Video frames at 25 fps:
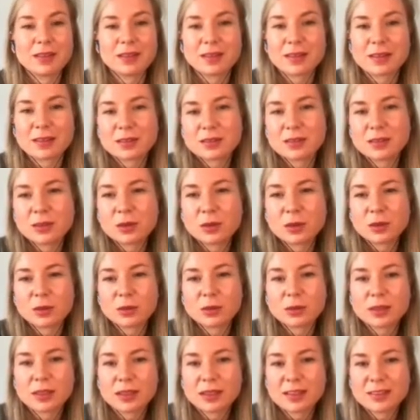having a think
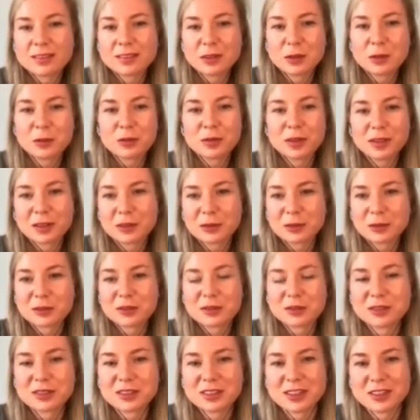about how you can
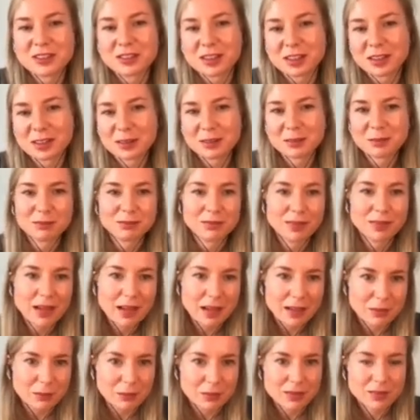promote new business
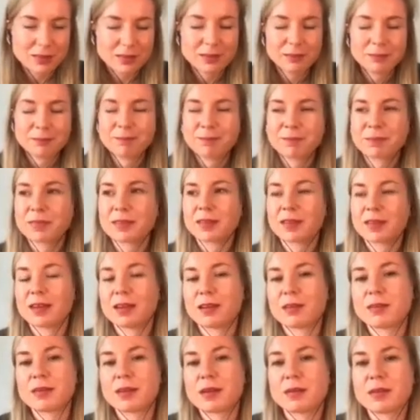models built around open
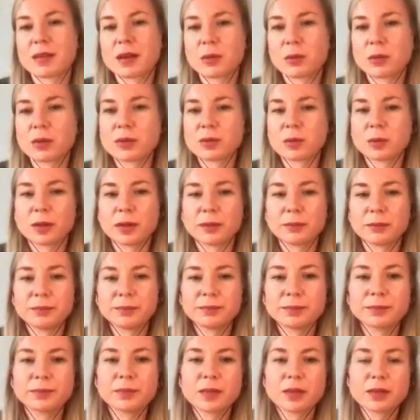source software
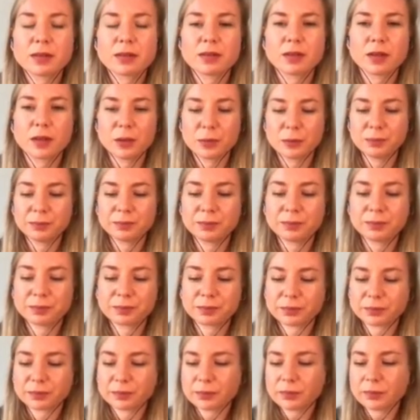and, you
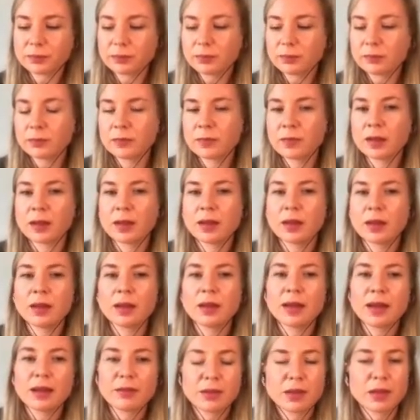know, encourage
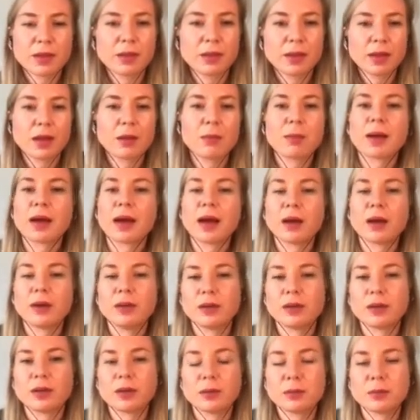vendors, incentivize
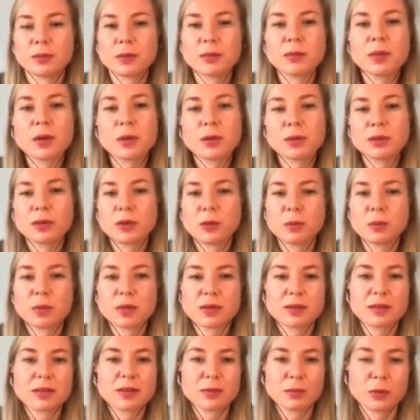them in a different
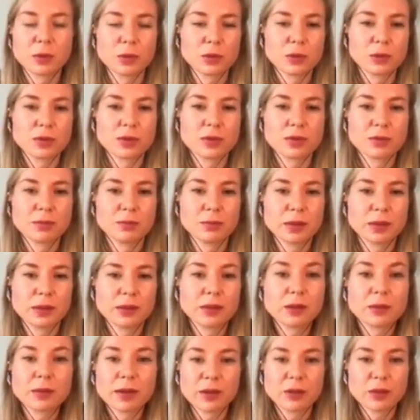way, grow that
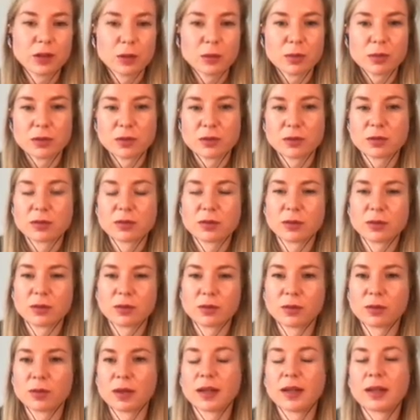community,
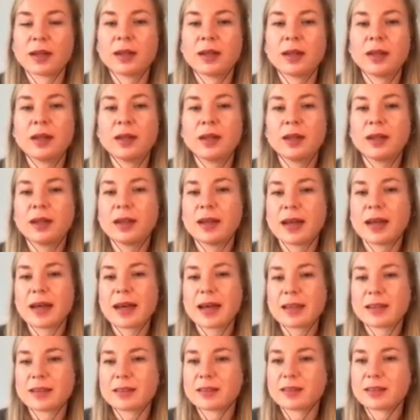
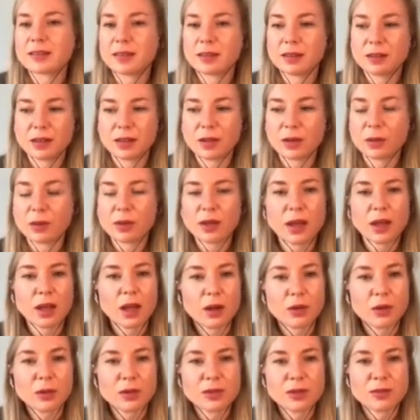that is
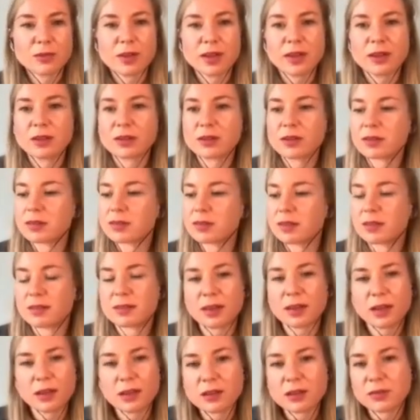something that every
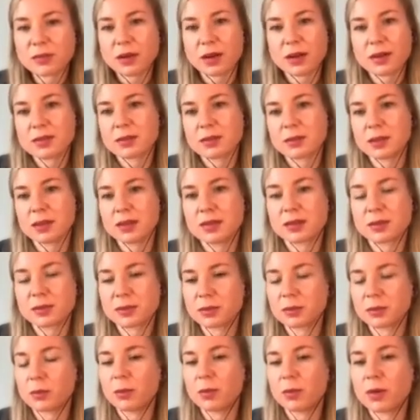government, I think, should be
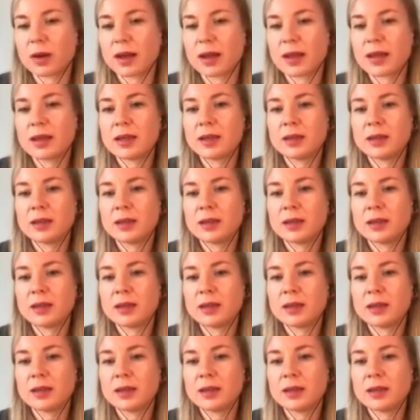thinking about.